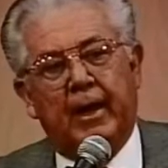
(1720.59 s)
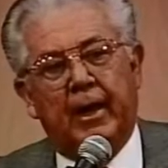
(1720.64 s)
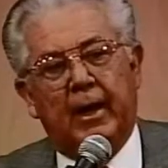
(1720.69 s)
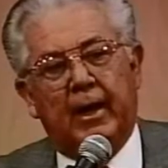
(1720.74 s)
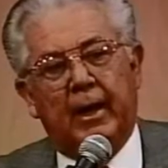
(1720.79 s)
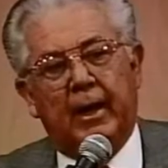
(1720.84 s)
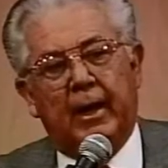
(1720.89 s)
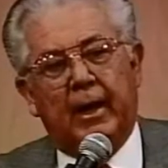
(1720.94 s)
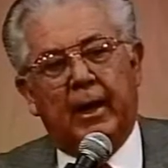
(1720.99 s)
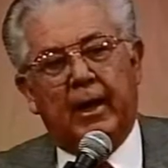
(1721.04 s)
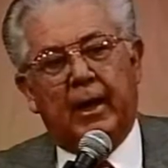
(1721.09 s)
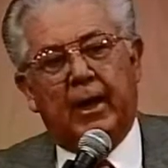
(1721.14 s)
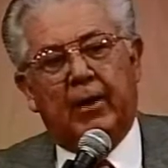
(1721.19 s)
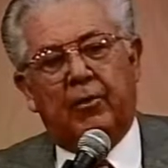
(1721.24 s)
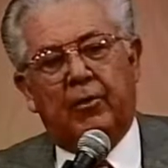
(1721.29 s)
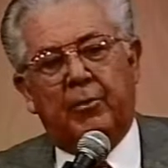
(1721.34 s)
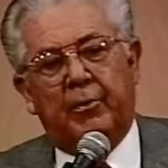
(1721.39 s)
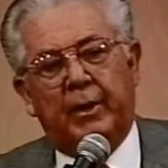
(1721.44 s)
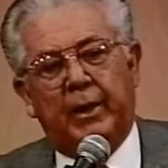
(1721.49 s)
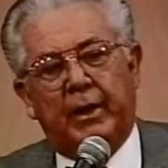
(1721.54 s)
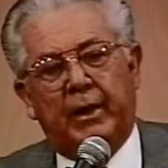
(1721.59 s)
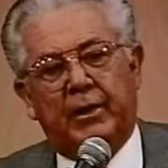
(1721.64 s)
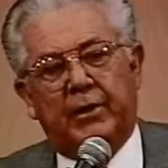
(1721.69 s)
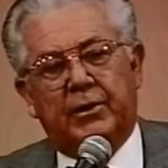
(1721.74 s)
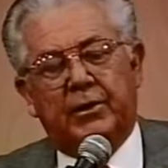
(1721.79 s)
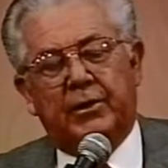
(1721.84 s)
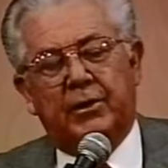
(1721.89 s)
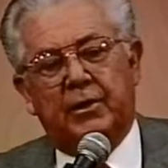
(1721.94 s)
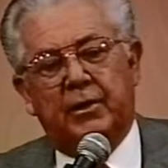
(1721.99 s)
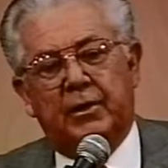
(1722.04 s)
And our
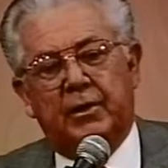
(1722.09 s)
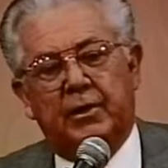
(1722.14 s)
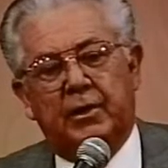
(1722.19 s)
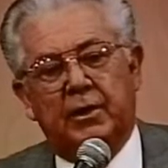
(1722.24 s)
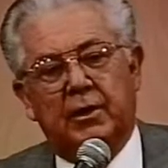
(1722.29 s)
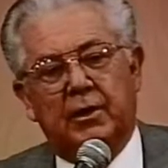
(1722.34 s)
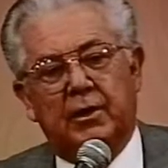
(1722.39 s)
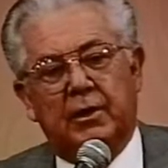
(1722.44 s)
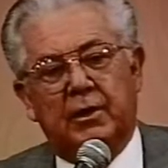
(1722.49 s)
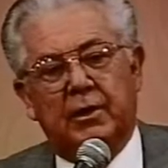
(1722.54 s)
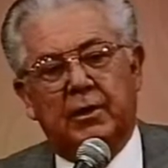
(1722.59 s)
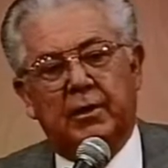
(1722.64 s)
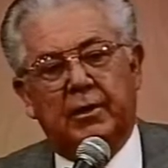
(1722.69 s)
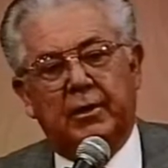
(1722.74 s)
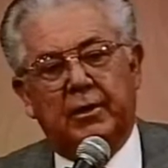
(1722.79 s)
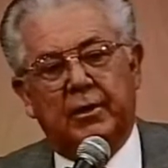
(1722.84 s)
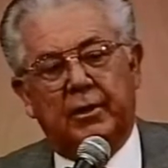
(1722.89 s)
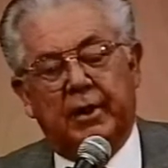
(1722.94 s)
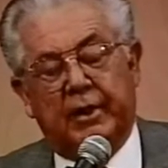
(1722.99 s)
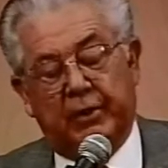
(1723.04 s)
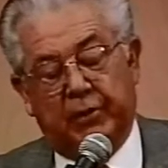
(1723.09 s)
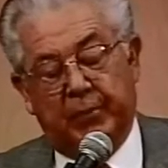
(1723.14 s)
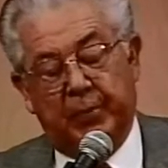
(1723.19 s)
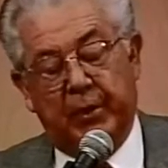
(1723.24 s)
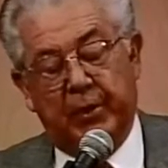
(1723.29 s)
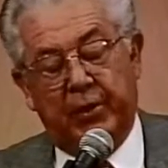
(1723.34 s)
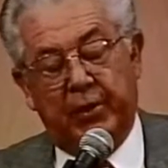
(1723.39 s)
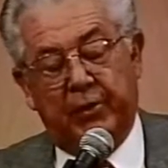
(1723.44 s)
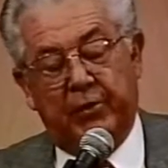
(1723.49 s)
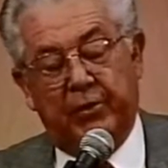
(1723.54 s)
biggest
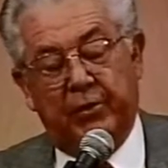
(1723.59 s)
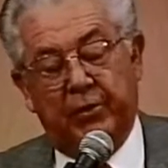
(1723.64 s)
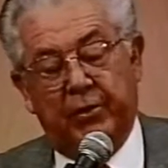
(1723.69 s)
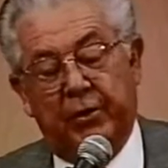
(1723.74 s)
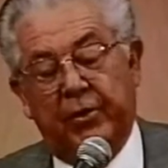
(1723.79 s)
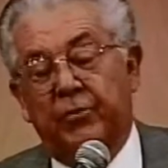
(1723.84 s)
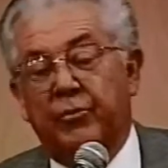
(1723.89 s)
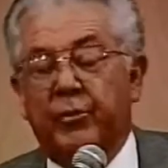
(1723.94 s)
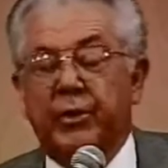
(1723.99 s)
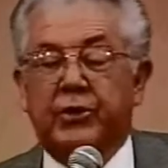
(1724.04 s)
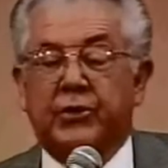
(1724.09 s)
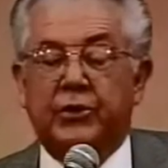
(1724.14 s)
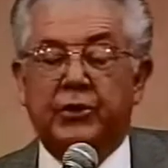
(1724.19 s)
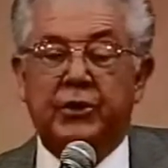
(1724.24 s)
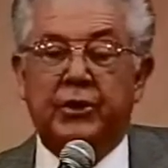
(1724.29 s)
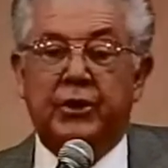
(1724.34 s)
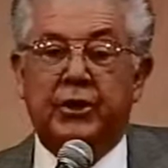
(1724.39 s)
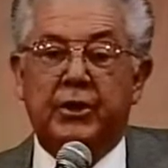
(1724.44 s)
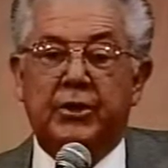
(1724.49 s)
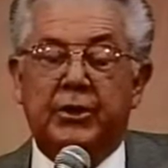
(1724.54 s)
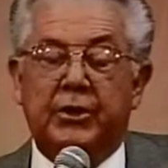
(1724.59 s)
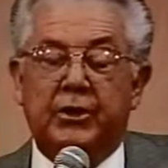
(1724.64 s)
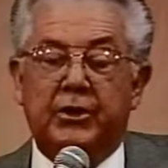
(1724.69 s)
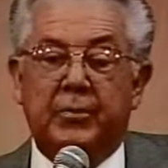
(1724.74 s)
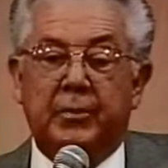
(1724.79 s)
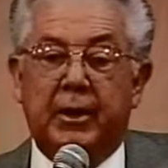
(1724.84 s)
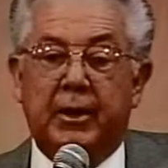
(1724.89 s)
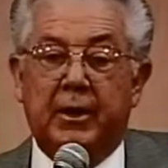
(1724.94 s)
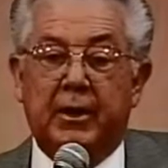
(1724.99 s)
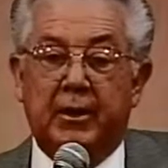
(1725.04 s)
expenditure in recent years has
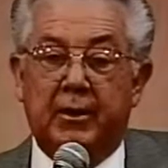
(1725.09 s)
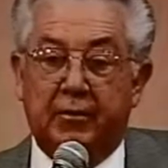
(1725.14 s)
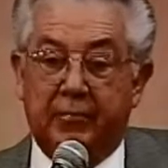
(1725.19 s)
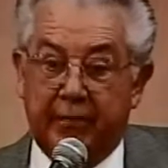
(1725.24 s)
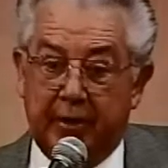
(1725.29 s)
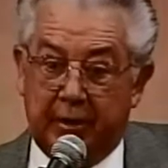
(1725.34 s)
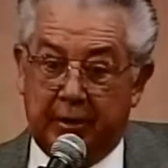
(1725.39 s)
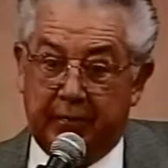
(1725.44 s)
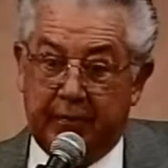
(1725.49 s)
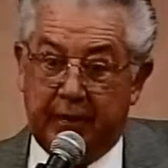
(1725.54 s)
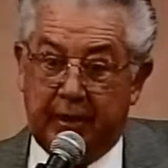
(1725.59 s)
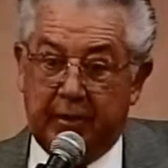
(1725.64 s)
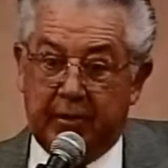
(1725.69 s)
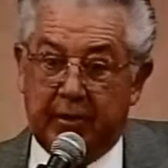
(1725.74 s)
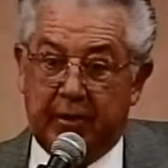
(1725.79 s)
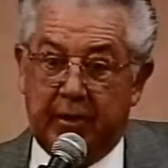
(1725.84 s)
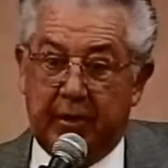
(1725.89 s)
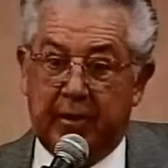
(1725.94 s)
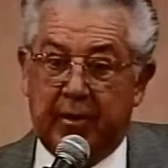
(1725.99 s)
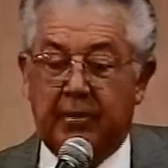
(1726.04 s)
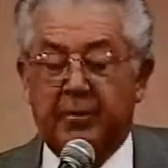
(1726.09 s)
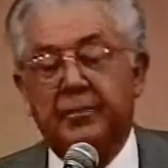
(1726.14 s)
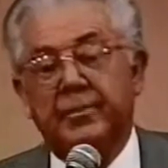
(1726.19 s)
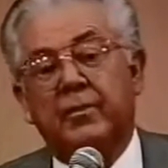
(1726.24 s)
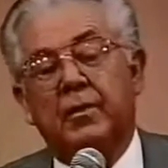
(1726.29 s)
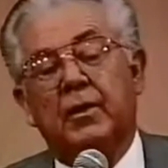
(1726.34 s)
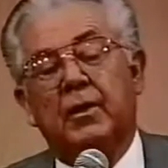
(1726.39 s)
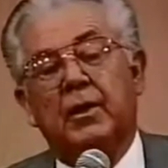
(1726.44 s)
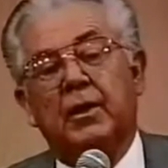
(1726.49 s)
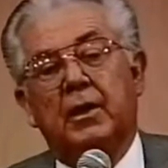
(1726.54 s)
been in the field of health care
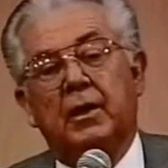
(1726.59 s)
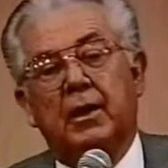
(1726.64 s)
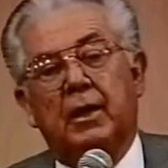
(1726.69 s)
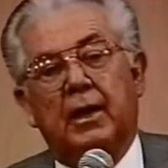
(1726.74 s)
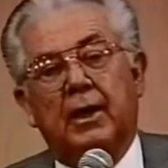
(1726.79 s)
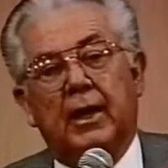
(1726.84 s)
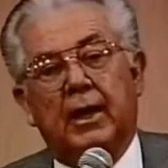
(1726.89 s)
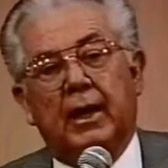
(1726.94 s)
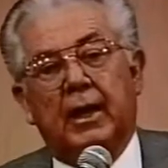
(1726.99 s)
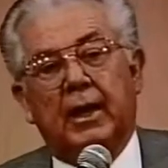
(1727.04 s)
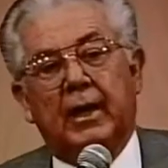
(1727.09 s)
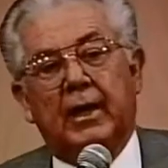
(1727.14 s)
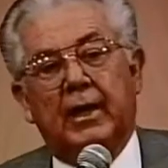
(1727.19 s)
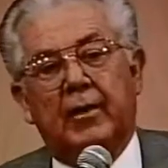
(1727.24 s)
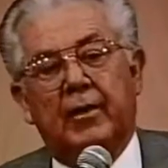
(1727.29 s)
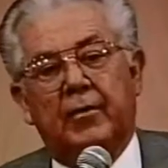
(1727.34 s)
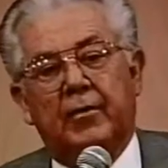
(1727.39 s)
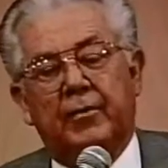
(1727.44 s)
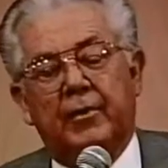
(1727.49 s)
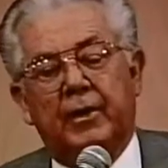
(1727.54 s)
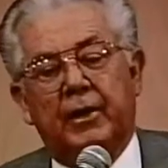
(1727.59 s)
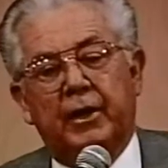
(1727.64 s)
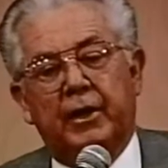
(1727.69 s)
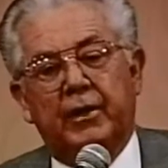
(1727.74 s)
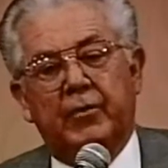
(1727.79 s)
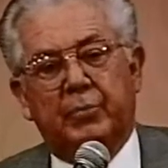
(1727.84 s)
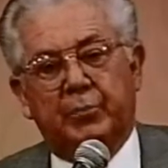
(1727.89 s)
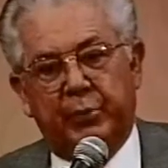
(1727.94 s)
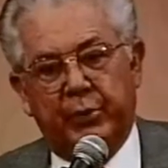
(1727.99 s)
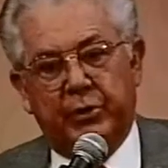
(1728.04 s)
and in the funding
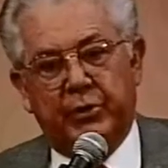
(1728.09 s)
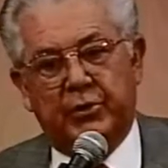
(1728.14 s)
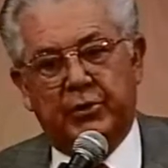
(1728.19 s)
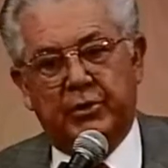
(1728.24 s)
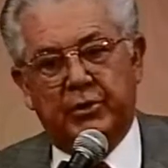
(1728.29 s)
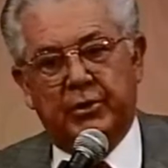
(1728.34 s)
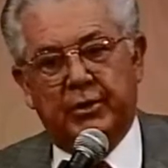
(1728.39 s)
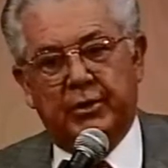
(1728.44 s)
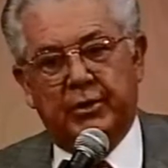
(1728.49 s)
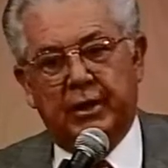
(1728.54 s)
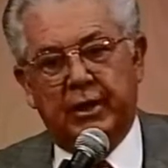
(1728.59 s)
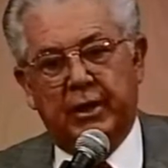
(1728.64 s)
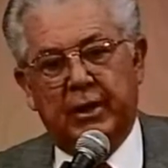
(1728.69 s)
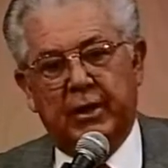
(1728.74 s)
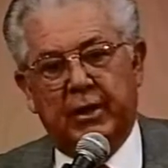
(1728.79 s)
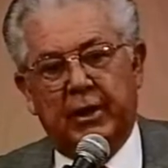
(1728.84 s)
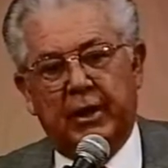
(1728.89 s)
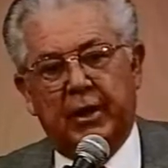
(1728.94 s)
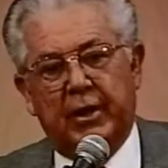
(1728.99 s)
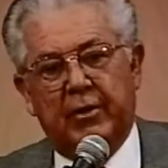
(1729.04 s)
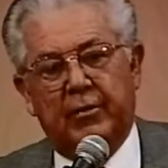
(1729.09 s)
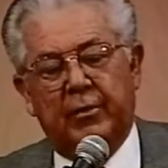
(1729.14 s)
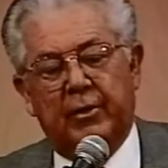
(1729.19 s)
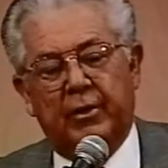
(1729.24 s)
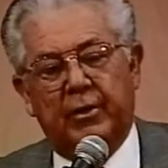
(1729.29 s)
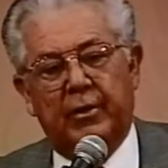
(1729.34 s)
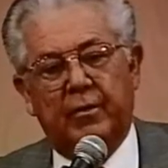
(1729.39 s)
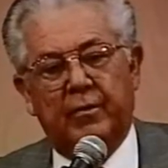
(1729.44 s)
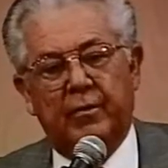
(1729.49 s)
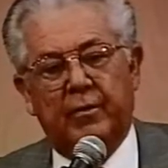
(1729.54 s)
of prisons, as indicated. We,
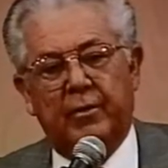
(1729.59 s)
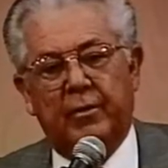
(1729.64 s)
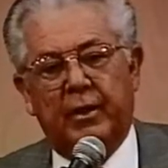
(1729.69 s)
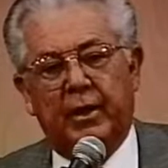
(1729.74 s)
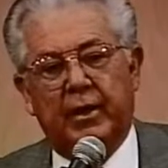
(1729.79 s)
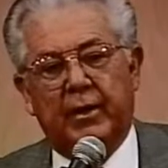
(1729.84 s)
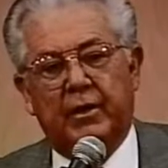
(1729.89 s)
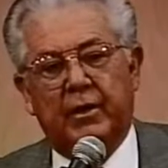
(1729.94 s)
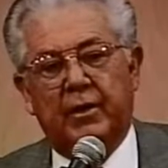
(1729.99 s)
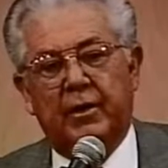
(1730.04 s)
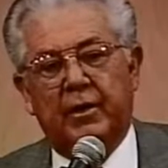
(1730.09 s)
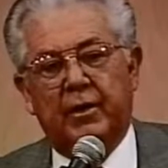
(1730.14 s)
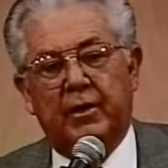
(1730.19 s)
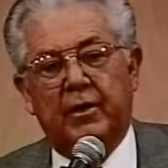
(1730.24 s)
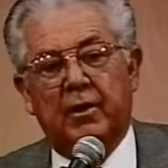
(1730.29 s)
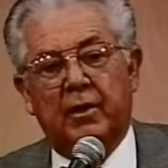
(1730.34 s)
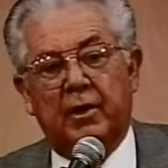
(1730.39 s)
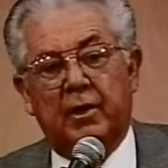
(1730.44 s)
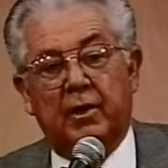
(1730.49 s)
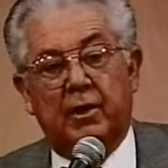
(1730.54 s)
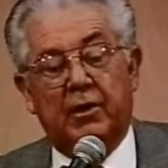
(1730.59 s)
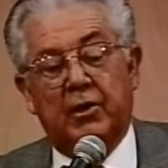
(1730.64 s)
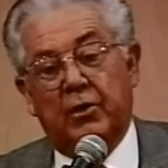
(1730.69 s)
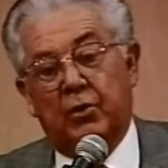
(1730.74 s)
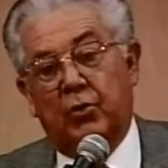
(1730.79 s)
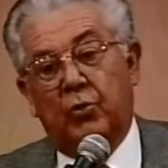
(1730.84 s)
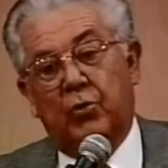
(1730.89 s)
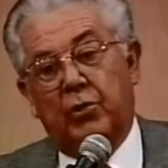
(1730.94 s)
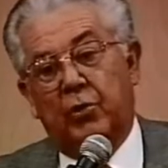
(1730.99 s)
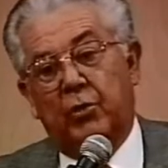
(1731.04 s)
we had, under
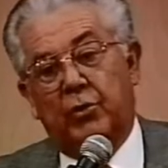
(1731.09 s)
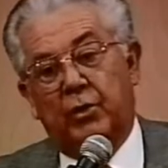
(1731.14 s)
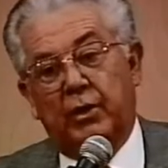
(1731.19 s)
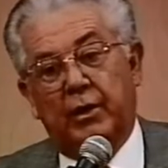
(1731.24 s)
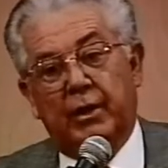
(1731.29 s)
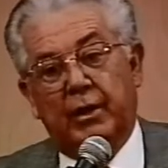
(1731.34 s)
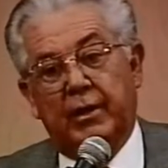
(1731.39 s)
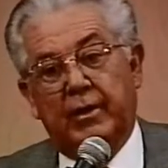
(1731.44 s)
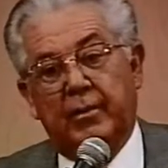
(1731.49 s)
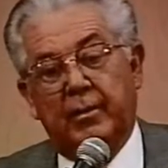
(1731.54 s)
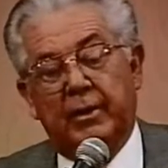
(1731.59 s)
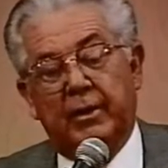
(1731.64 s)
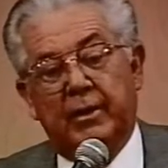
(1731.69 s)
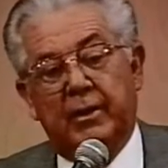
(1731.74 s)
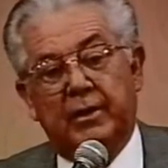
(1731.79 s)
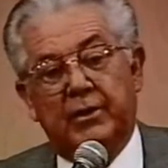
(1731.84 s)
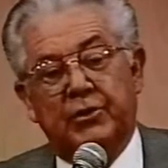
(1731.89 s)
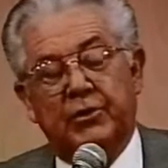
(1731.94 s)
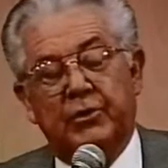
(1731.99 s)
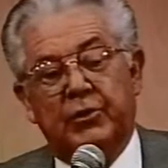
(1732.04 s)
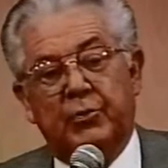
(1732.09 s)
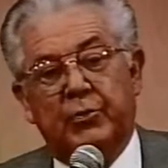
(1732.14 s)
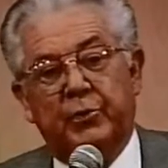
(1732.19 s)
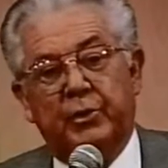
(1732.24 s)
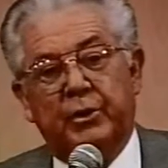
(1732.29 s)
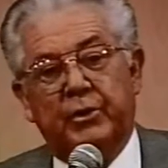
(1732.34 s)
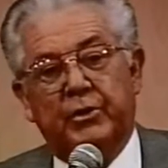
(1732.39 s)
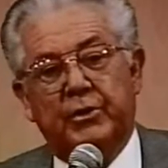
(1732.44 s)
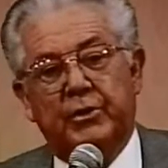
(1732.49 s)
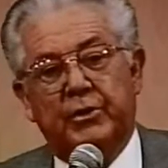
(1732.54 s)
court order, had to build these new
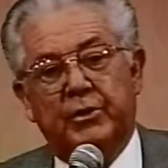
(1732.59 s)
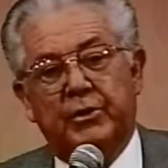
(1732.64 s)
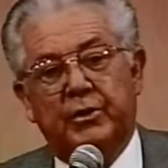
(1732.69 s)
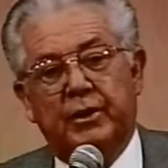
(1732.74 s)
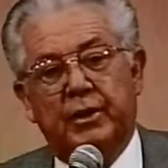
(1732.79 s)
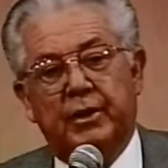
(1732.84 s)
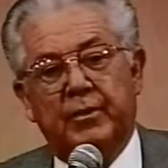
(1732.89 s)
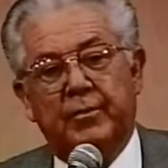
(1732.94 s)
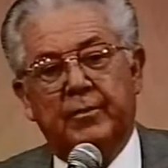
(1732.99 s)
prisons, and